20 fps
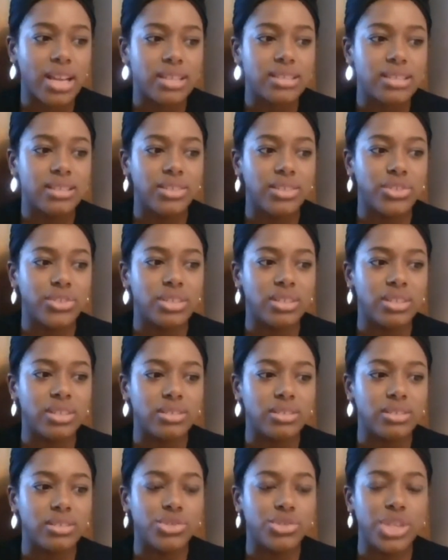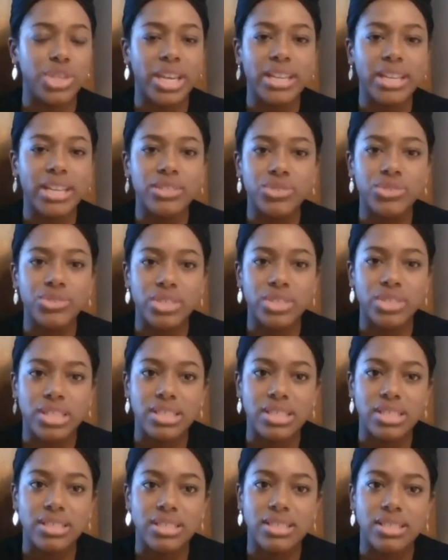the changes,
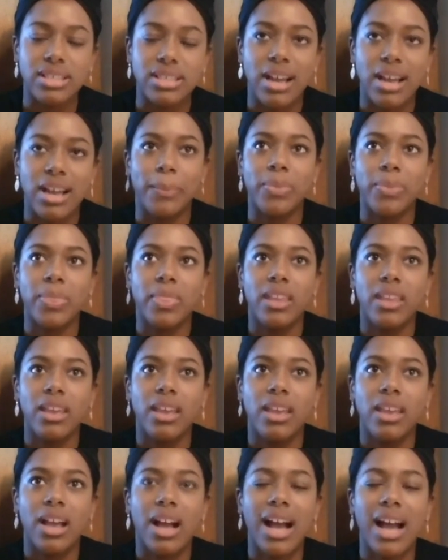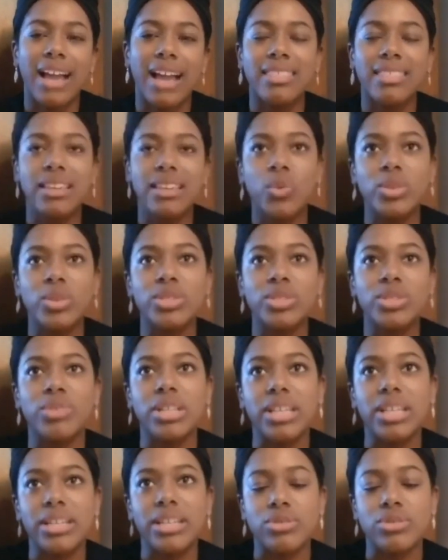I think what's really
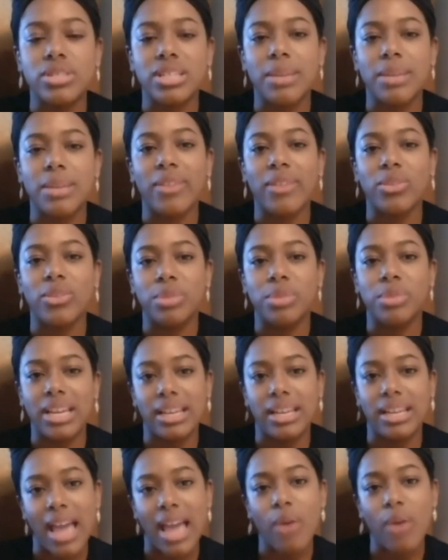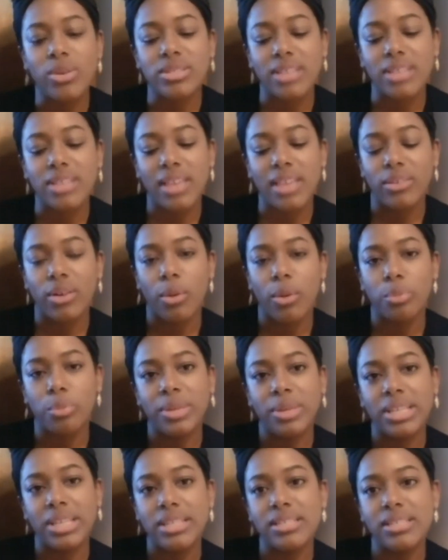interesting about the play now is that there are
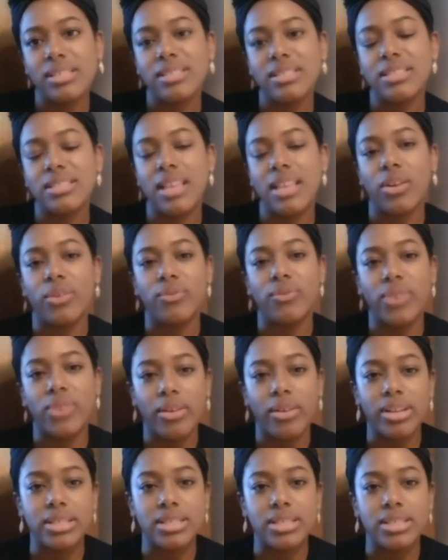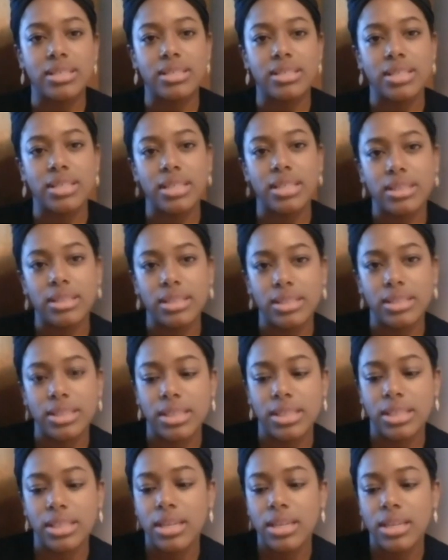pieces that are very distinctly
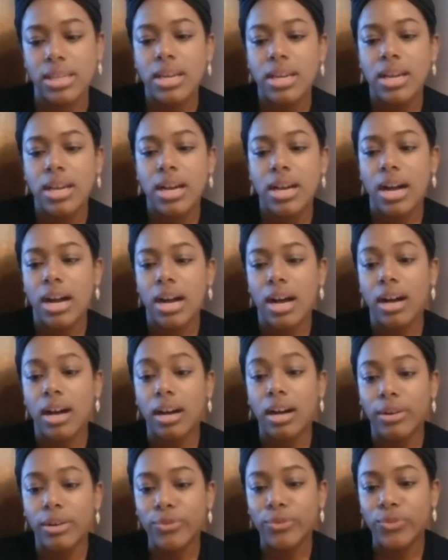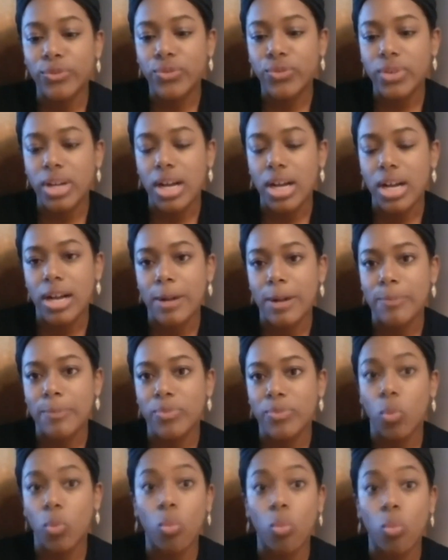of
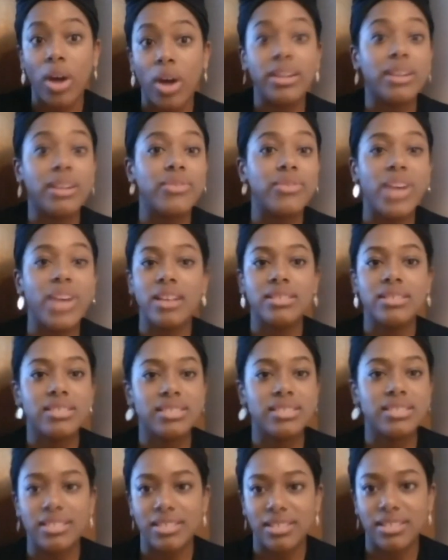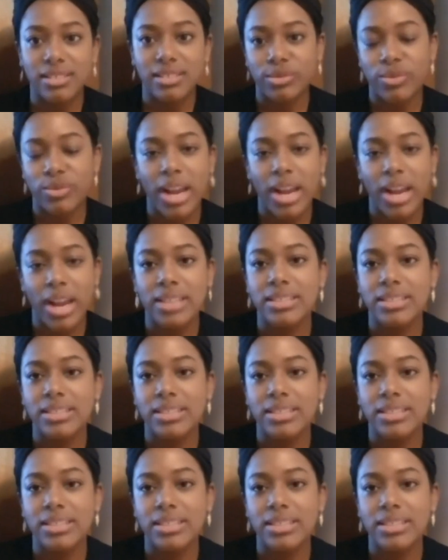one of us, right?